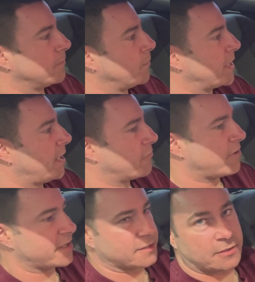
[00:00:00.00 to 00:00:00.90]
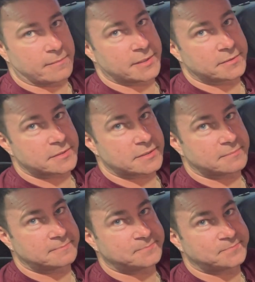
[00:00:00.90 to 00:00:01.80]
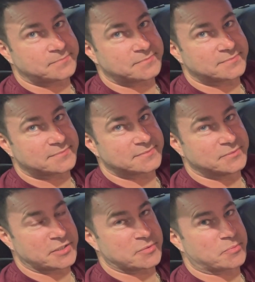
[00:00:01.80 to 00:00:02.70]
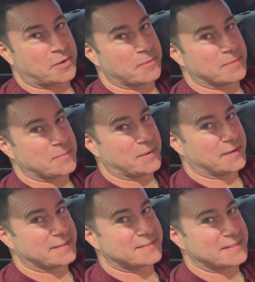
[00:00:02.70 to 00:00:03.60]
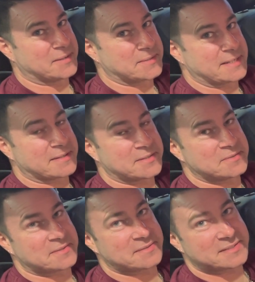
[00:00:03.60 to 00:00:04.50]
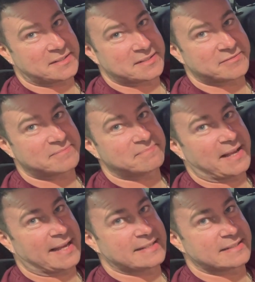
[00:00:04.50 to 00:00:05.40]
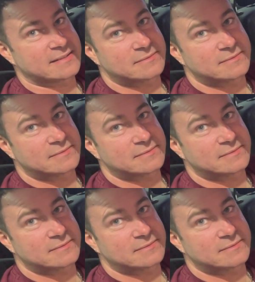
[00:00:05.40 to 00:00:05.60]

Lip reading: We are running a lot of boost, which is probably why the old intercooler has kind of had it.